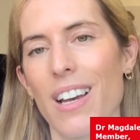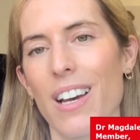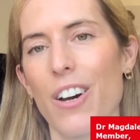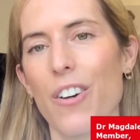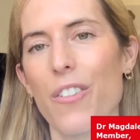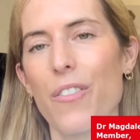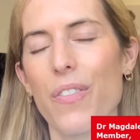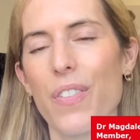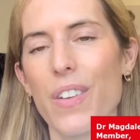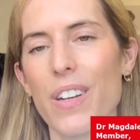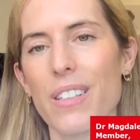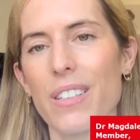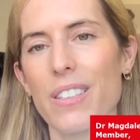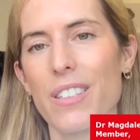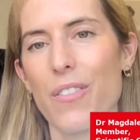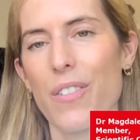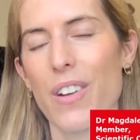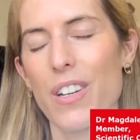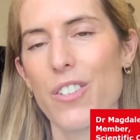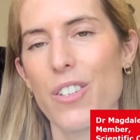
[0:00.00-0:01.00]
on fetal
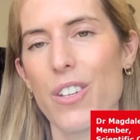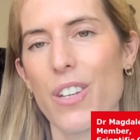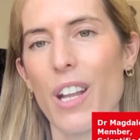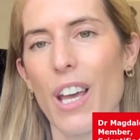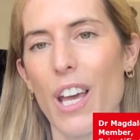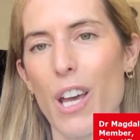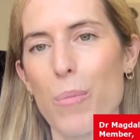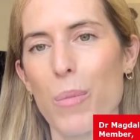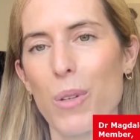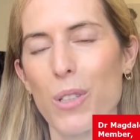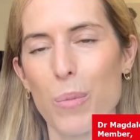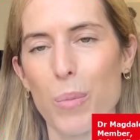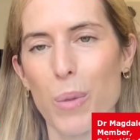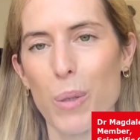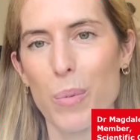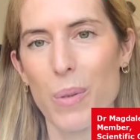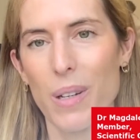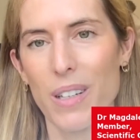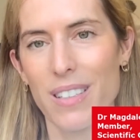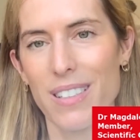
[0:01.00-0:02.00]
intervention and multiple
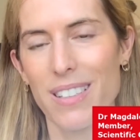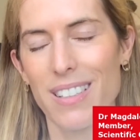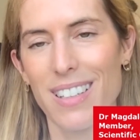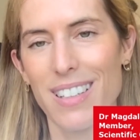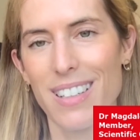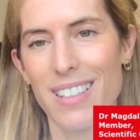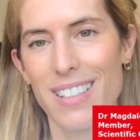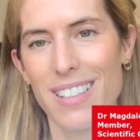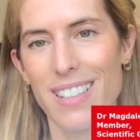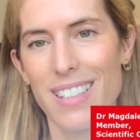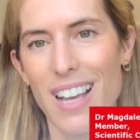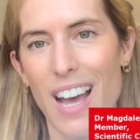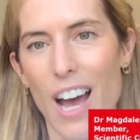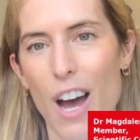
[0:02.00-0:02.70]
pregnancies.